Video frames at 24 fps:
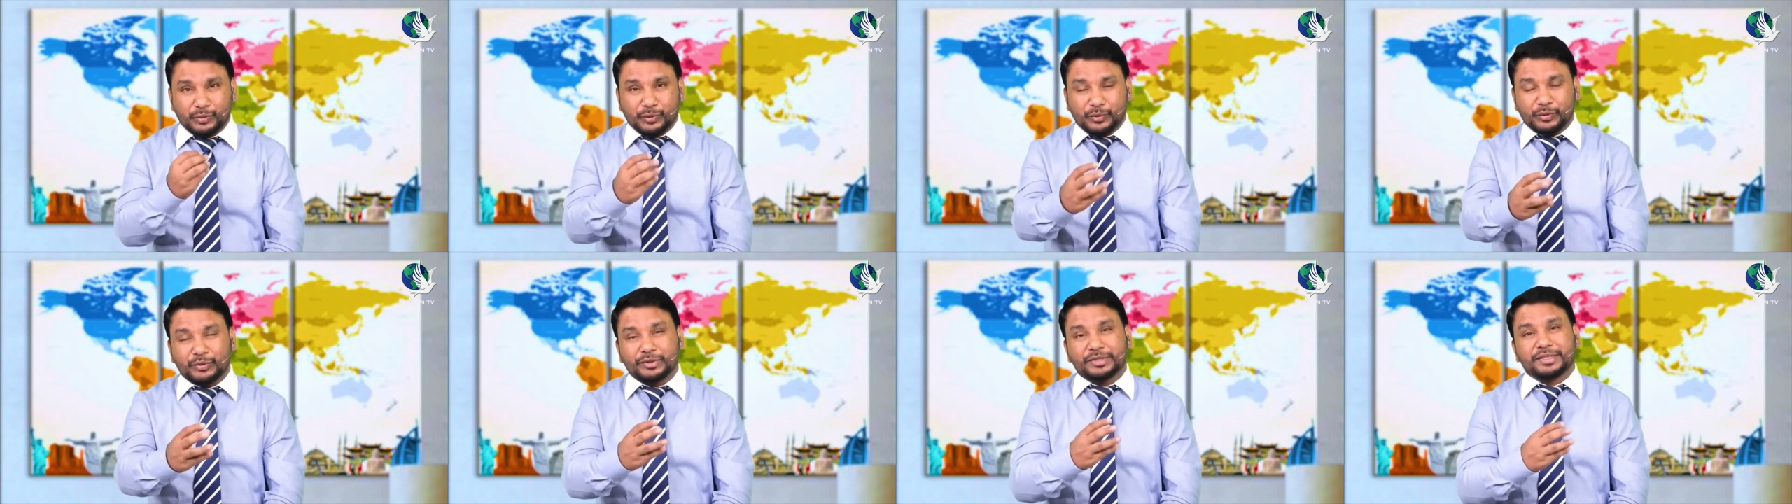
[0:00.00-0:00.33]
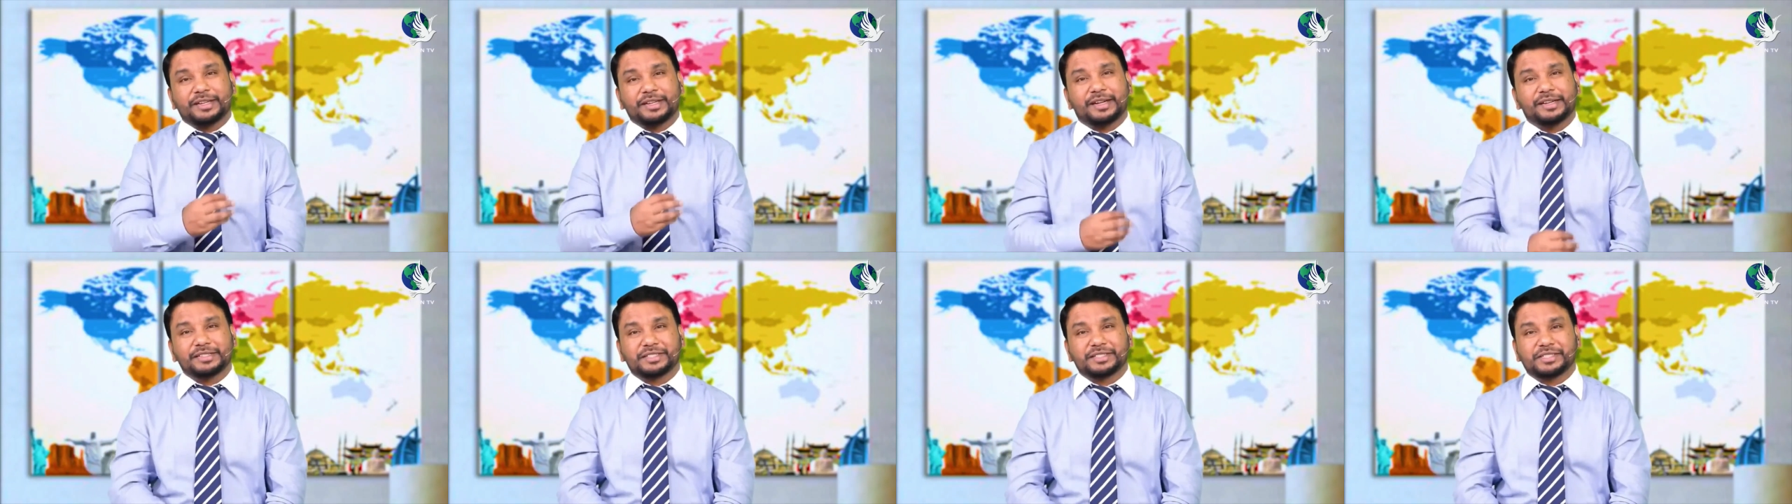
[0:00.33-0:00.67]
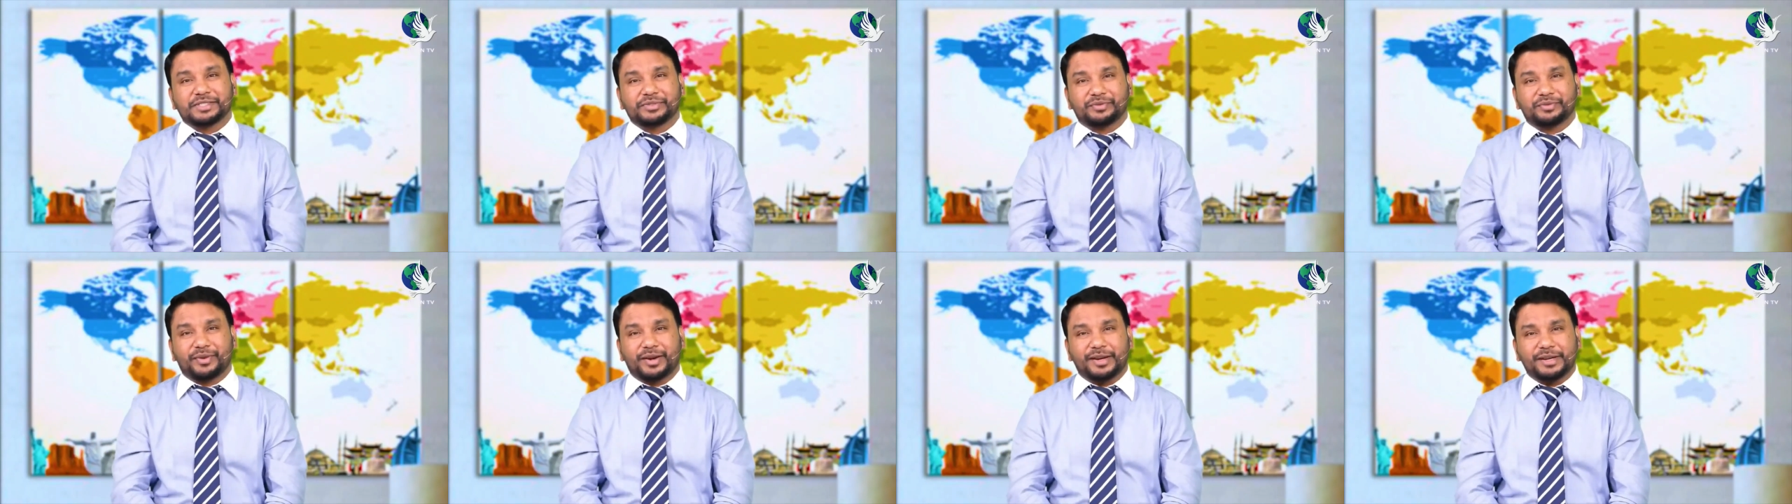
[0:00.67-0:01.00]
through
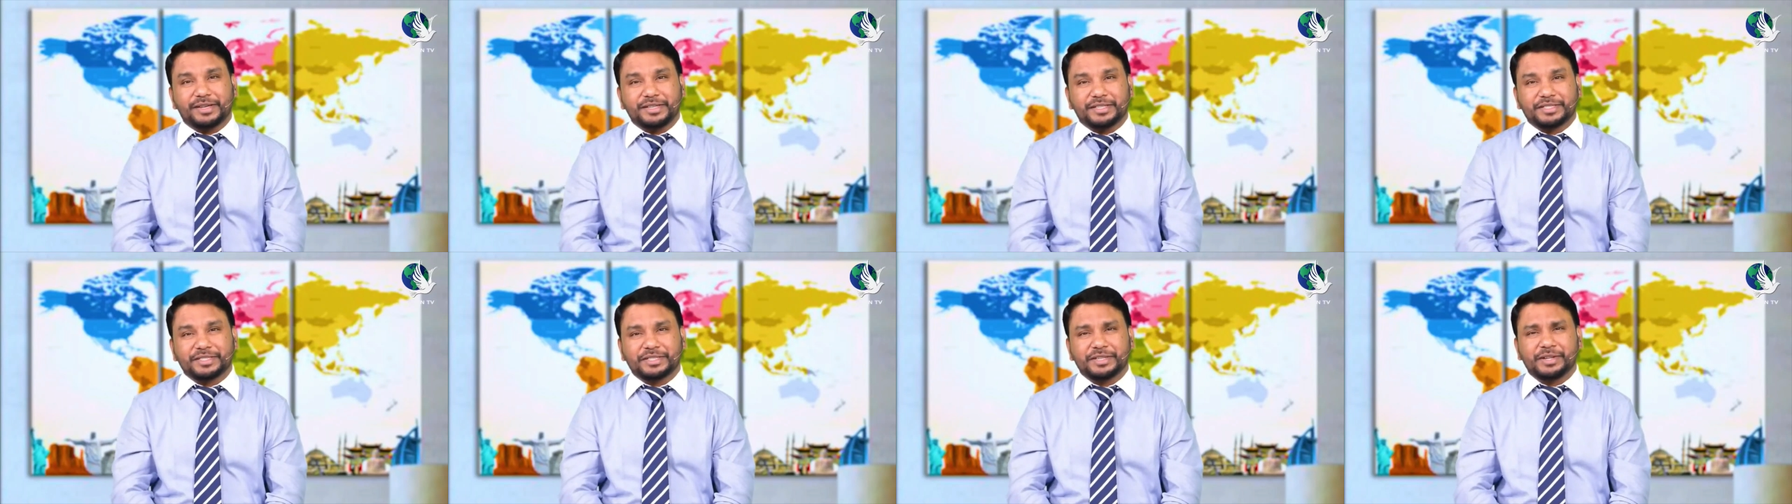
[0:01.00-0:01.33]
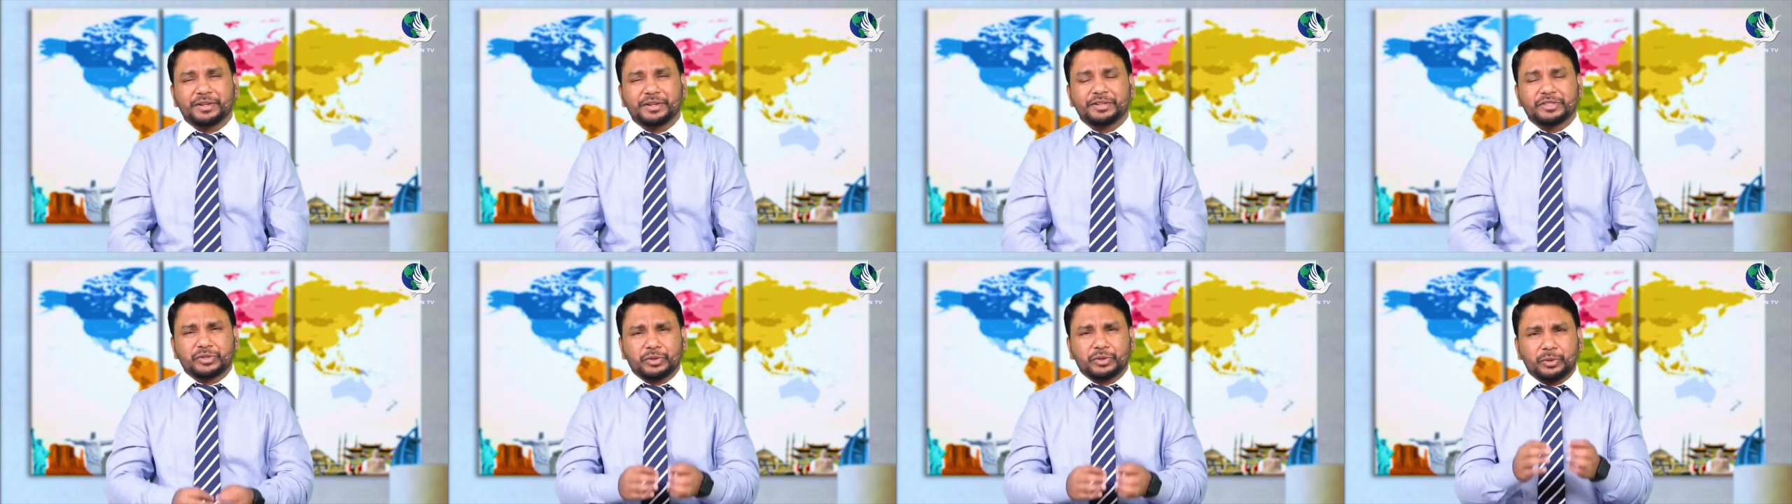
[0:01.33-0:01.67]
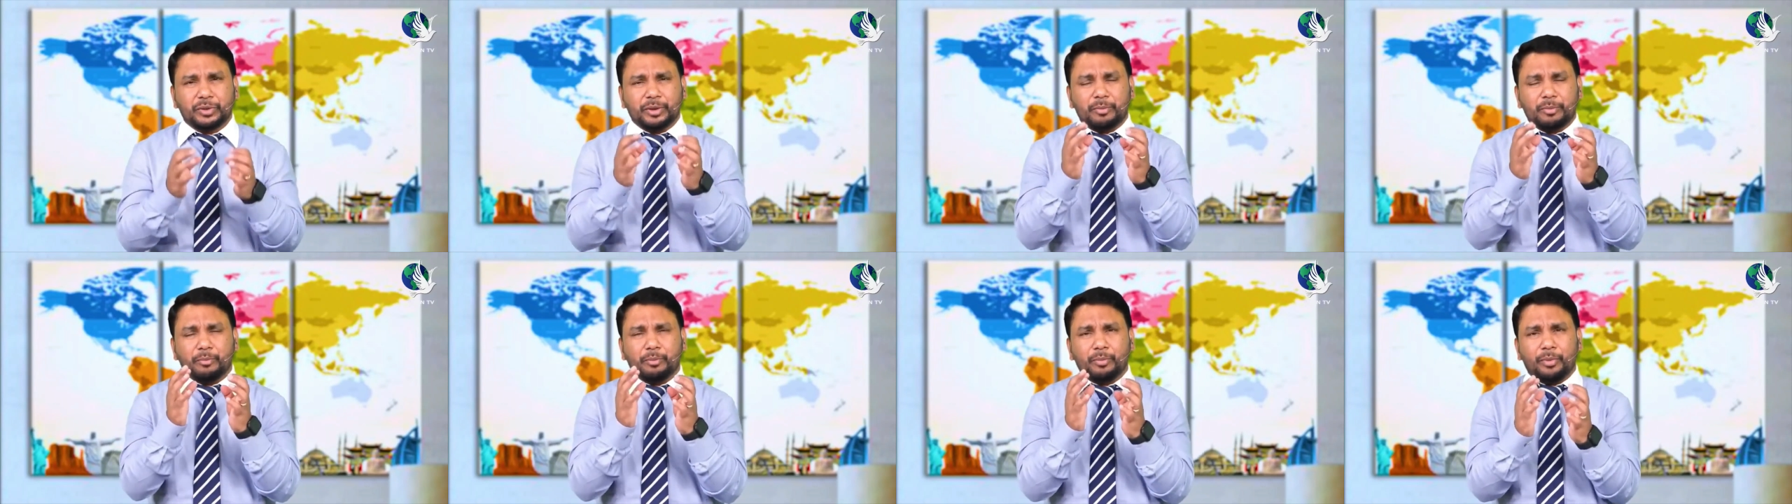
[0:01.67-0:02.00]
tongues, friends. So
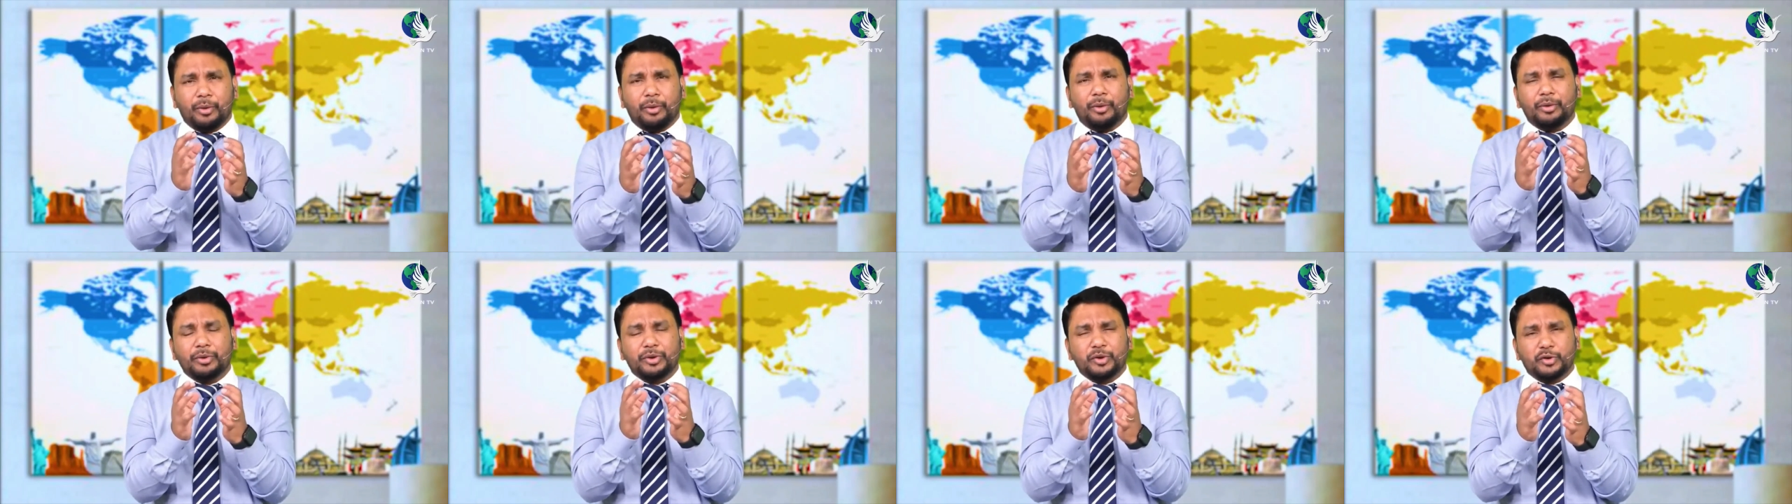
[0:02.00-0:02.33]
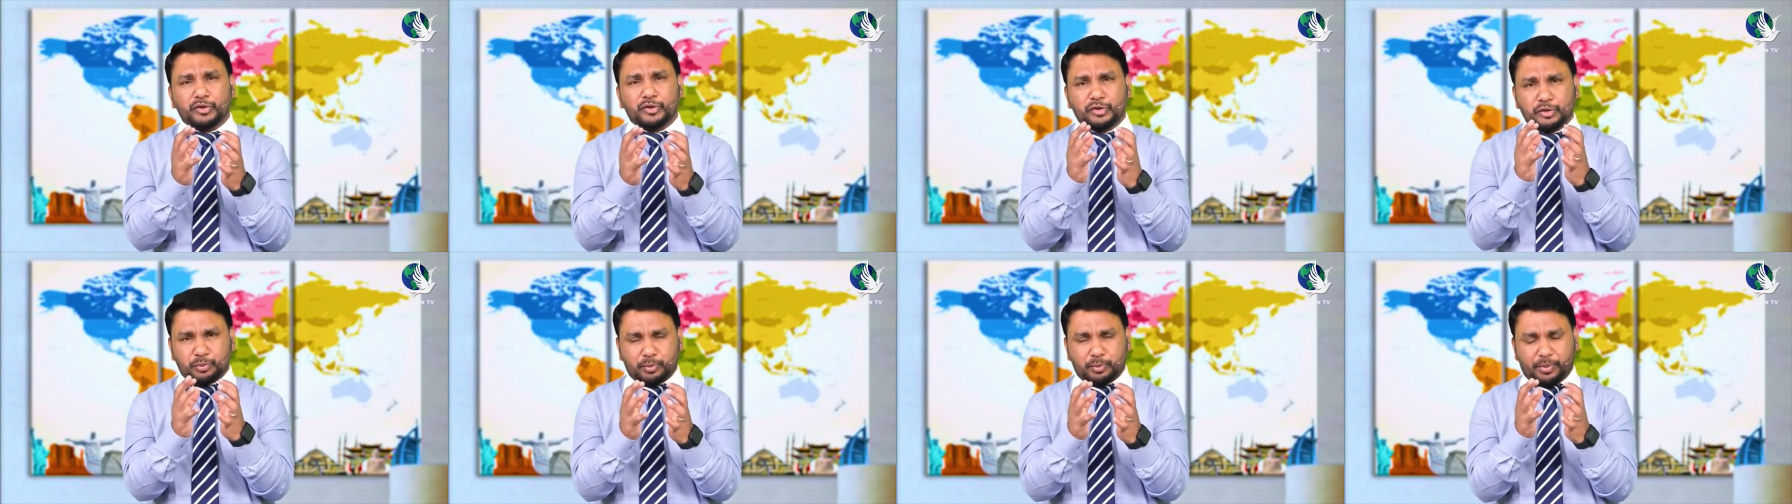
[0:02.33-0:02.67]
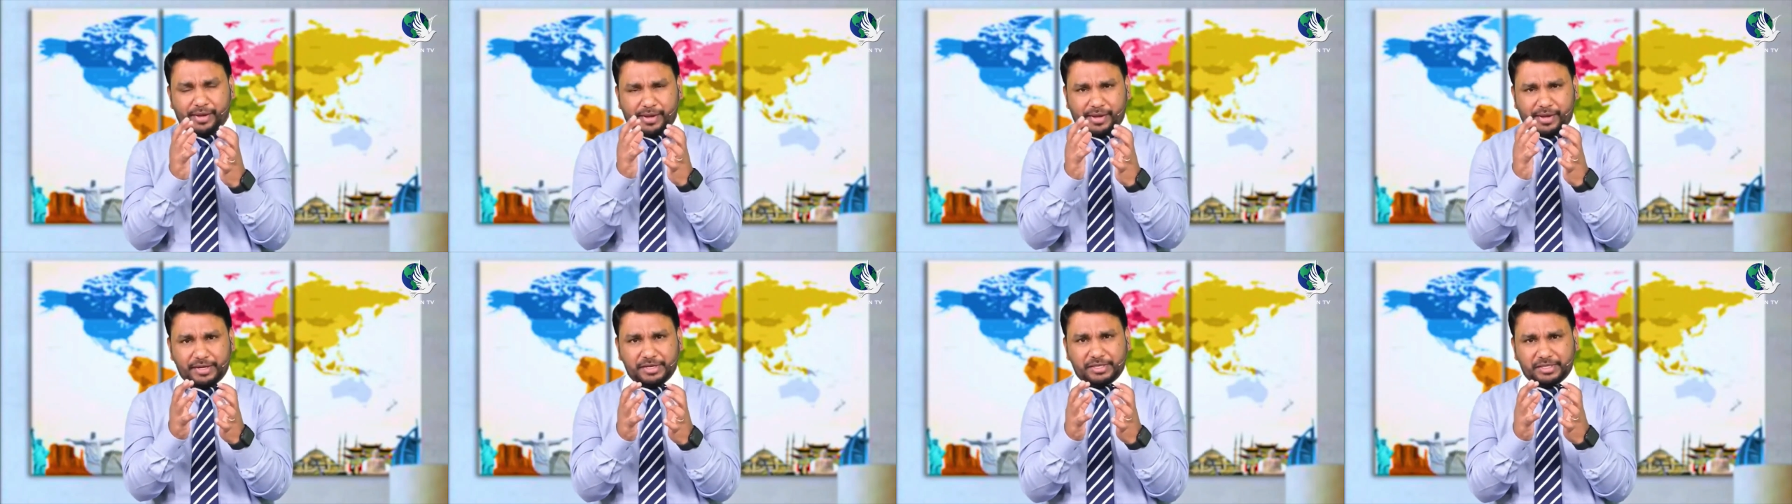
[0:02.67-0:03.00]
the more you
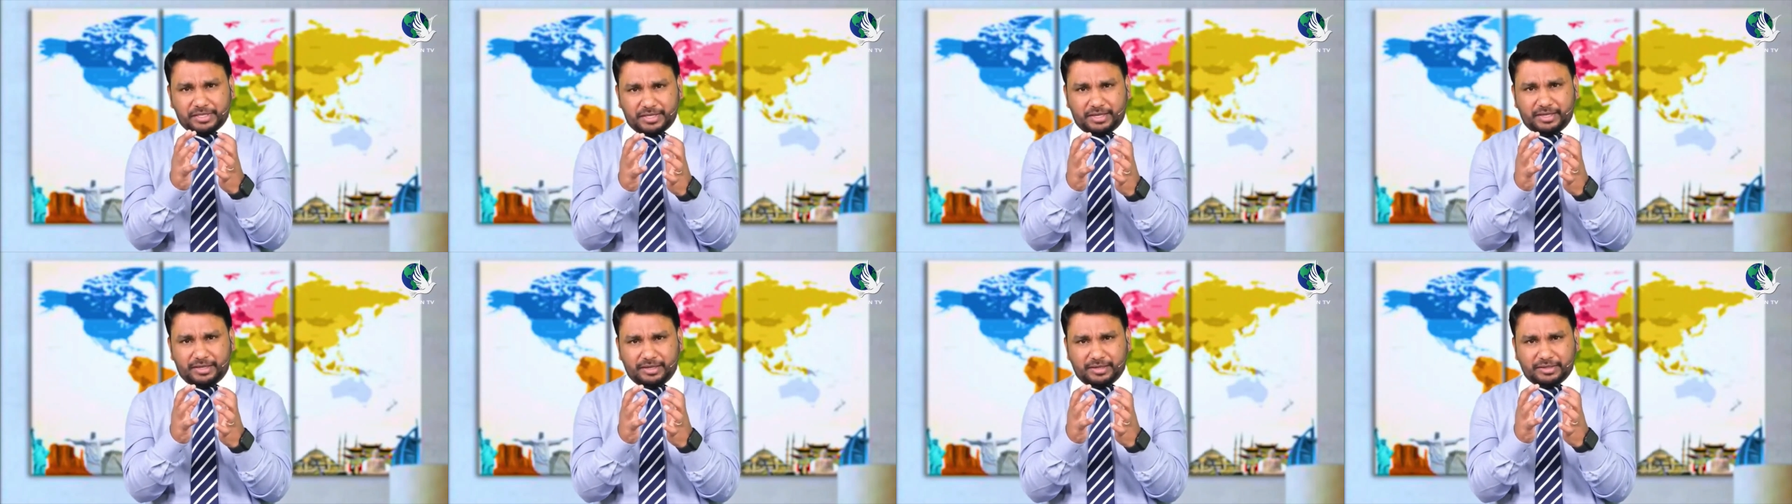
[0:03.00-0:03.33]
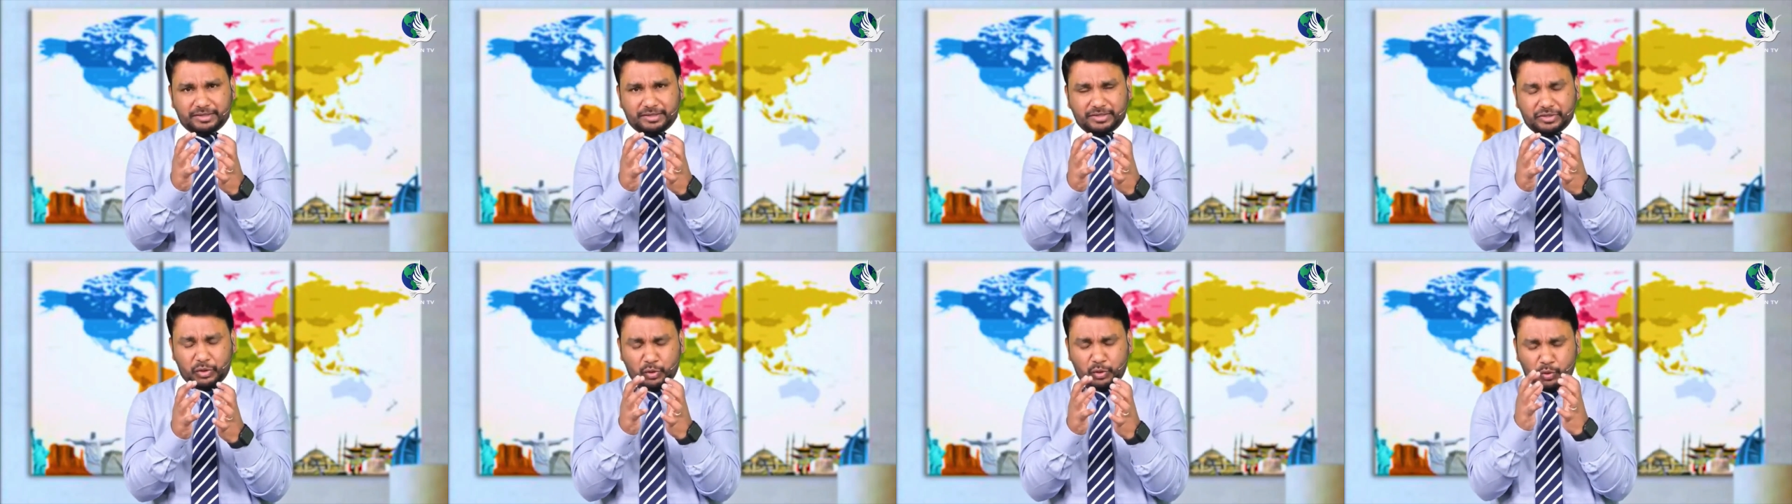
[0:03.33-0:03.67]
speak in tongues,